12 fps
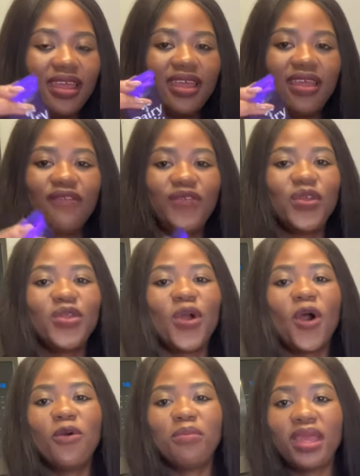If you
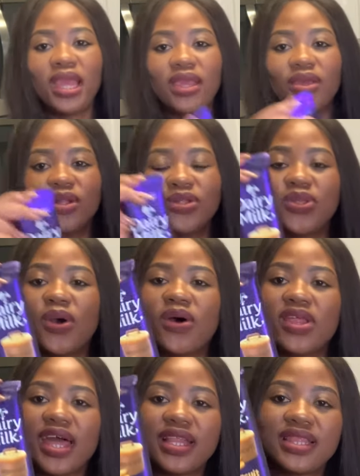know me, you'll
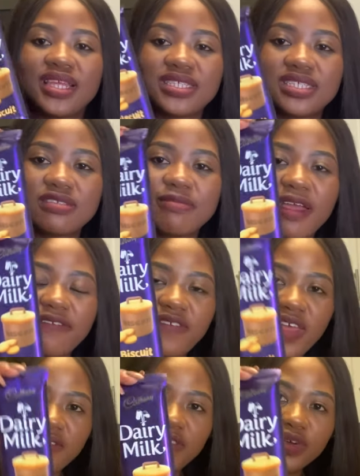know that this is my
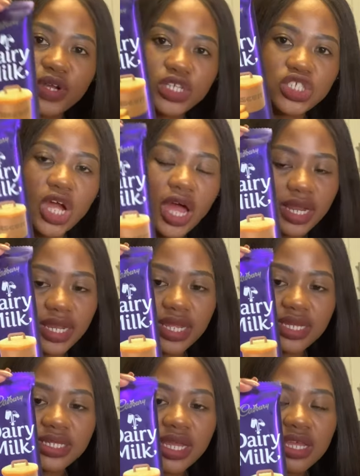favorite
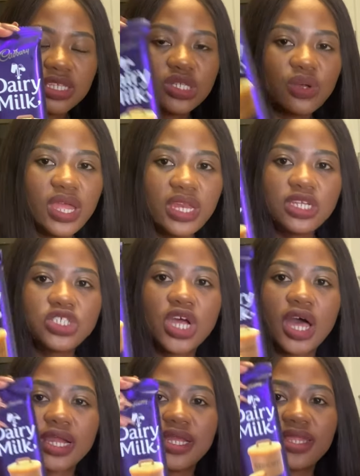chocolate. So any
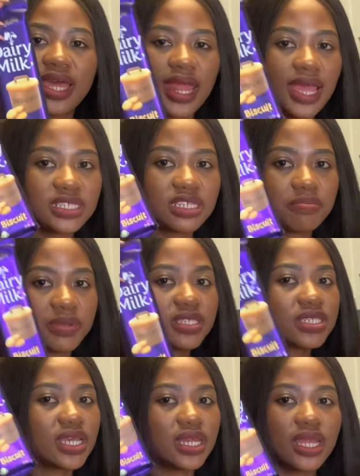chocolate that has a
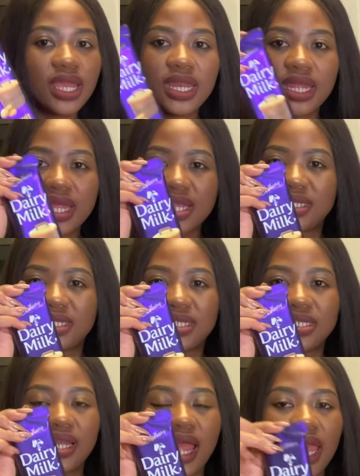biscuit in
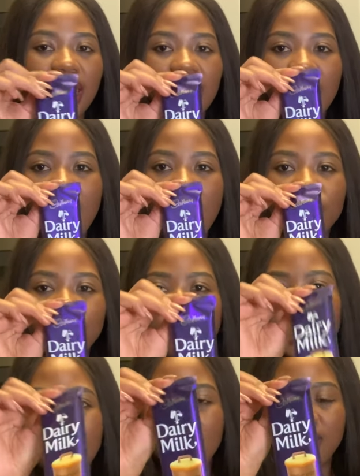it, like, count
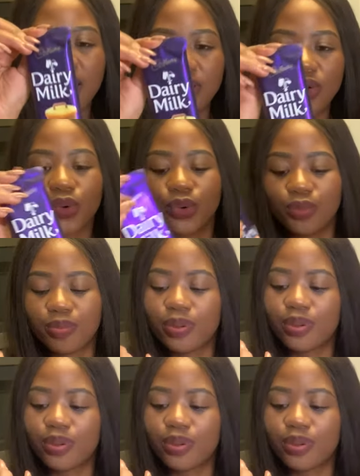me in that group.